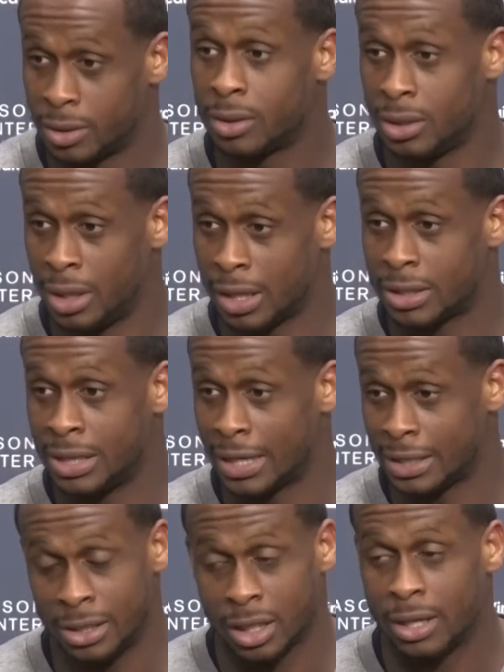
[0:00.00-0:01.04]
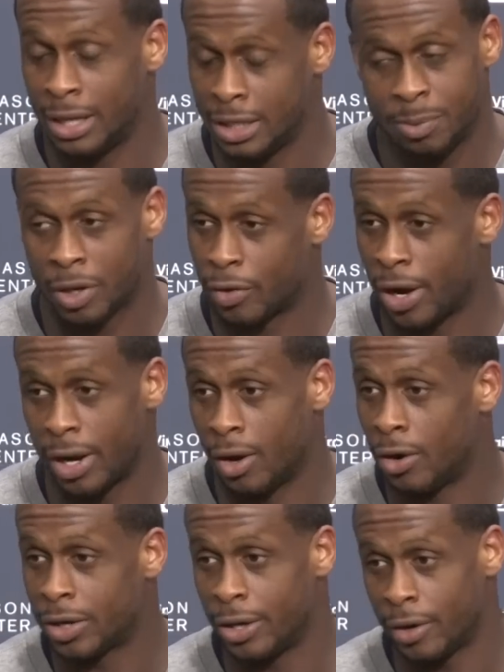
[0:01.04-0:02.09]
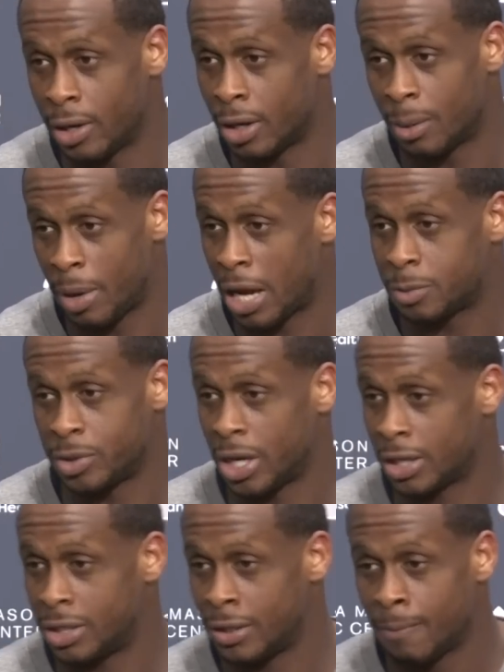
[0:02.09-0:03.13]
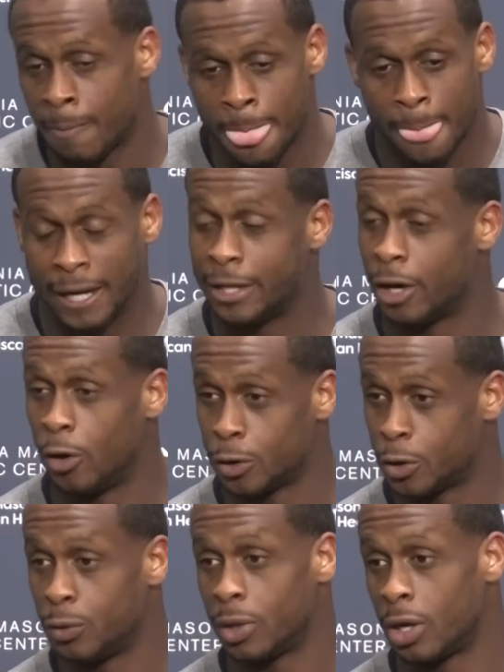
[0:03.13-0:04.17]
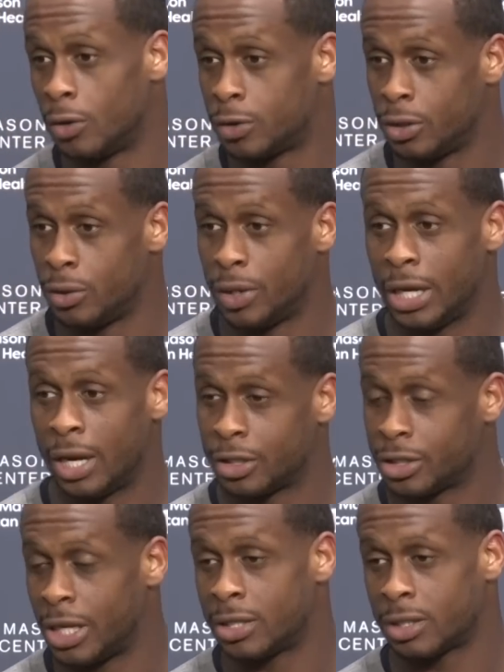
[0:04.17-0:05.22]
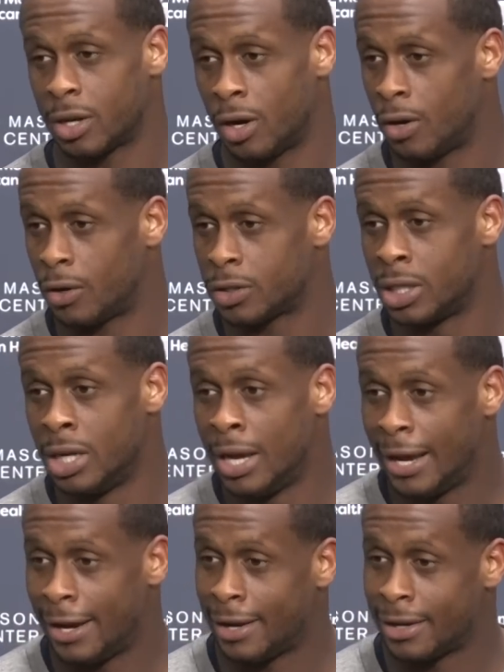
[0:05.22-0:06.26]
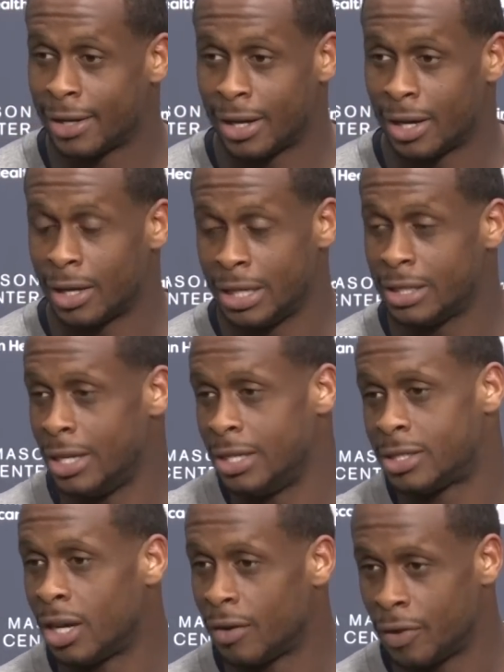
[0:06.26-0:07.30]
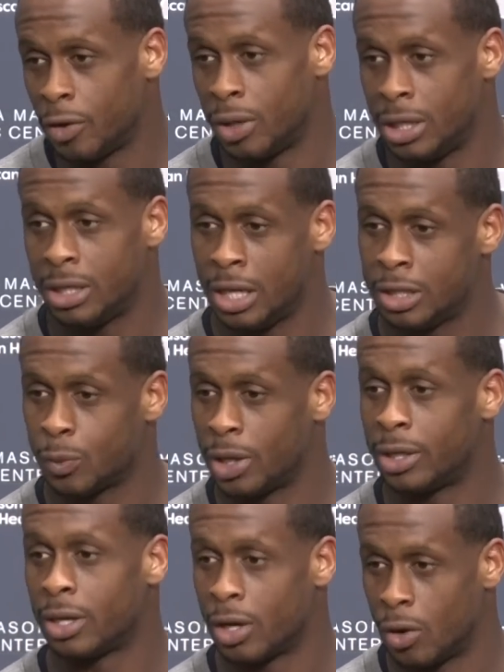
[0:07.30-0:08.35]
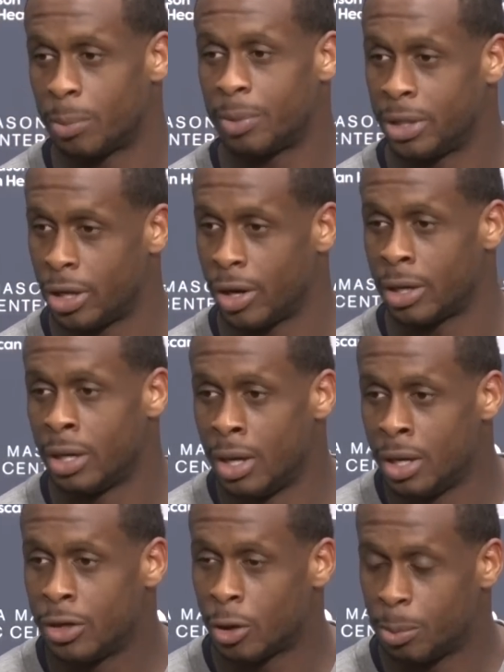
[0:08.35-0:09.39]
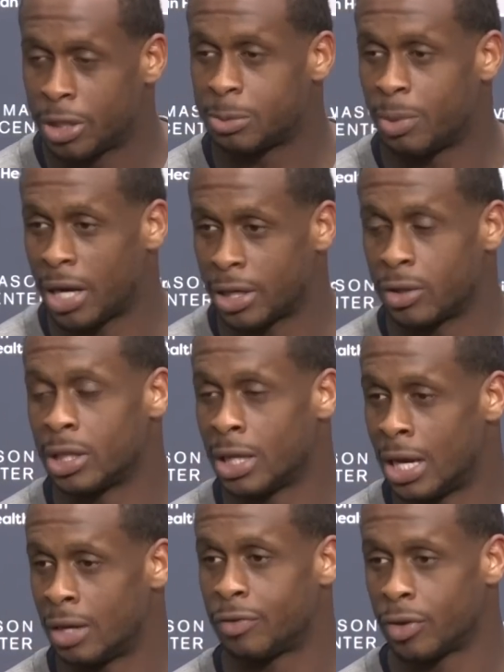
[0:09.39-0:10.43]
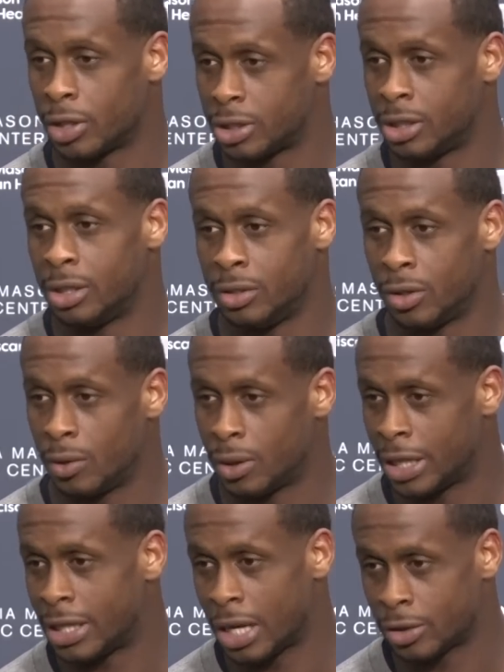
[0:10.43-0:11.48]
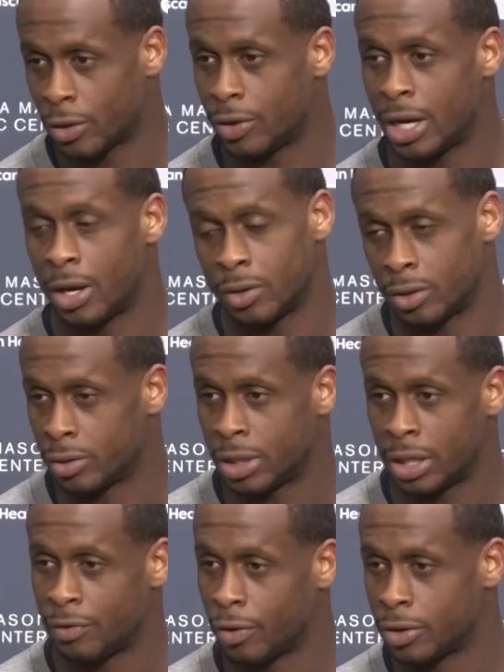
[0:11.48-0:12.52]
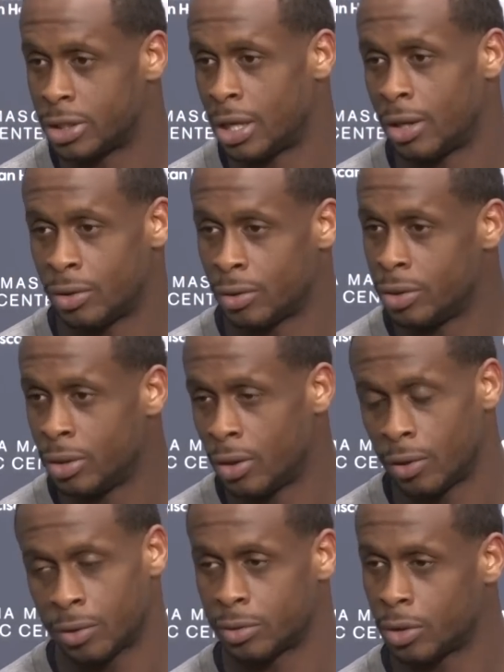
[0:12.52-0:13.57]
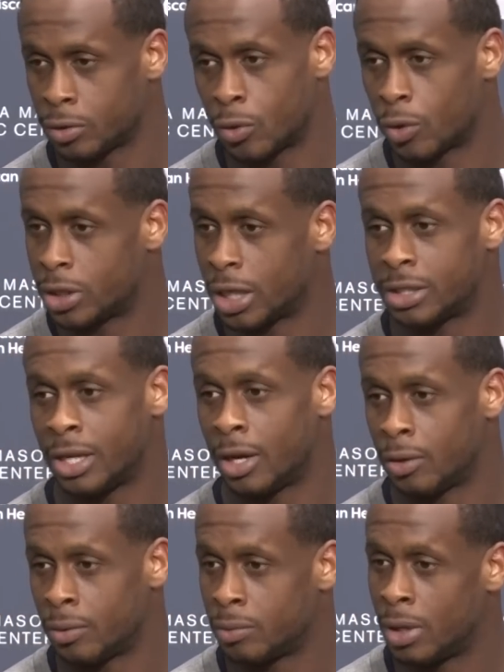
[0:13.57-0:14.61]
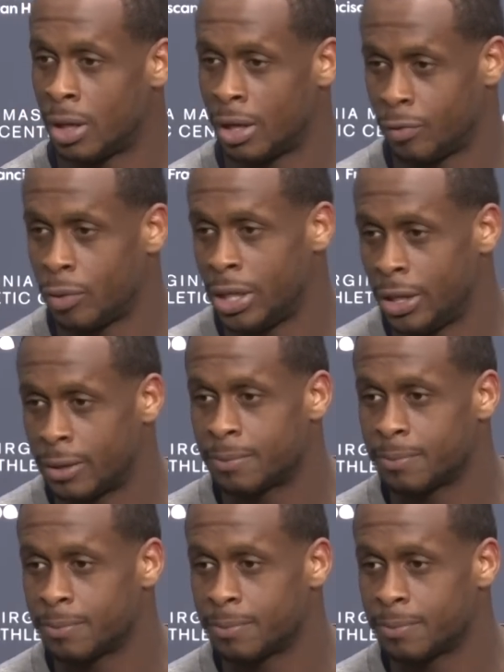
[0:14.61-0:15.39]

Yes. He's been great all year in pass protection. He knows who to go to. He understands the calls, and he's tough. He's willing to go up in there and, you know, put his body on the line for us to, you know, get that third down or get a first down or, you know, or score a touchdown if we need it.